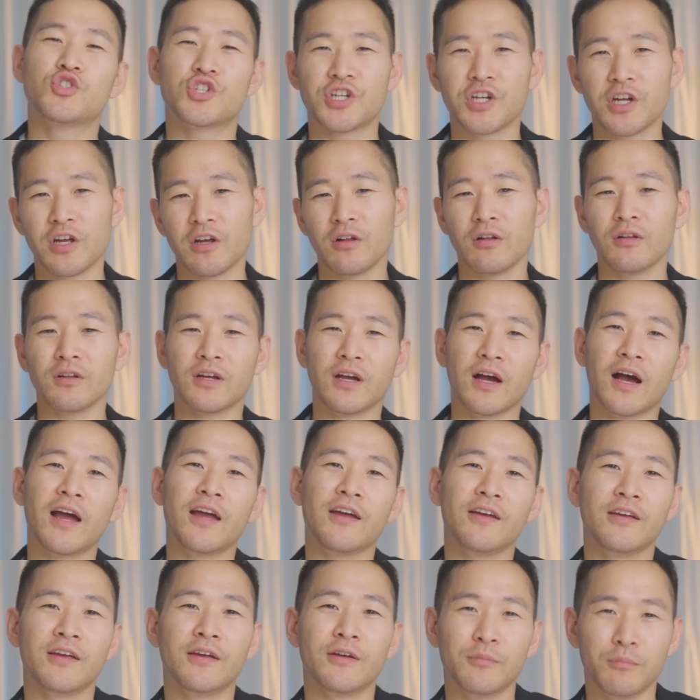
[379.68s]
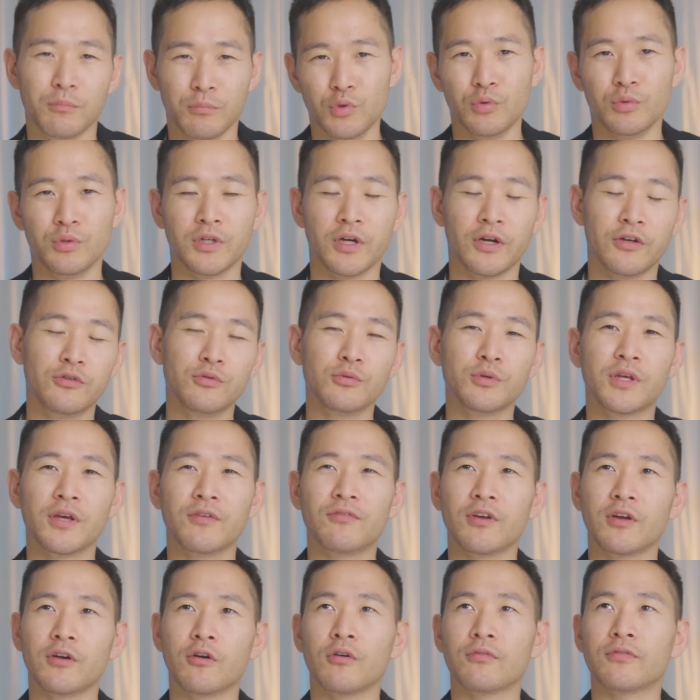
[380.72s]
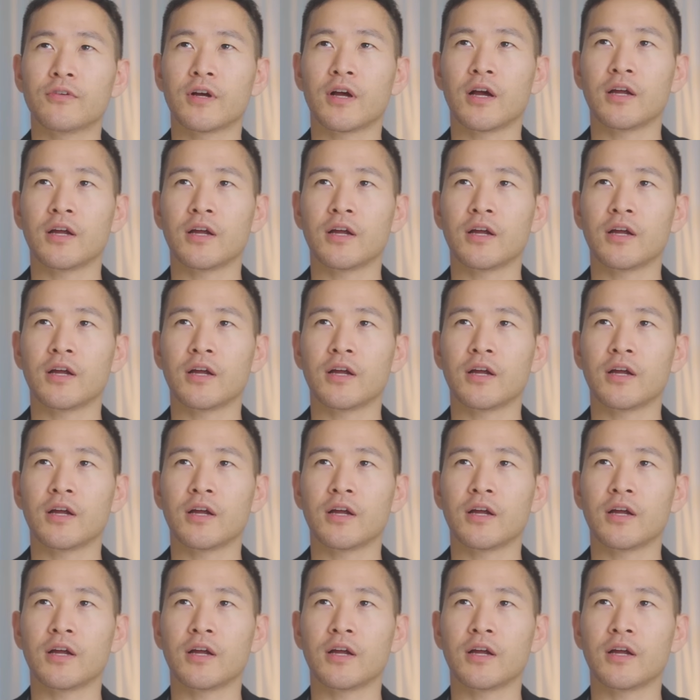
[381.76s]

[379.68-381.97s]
chill guy mood? Are you giving off a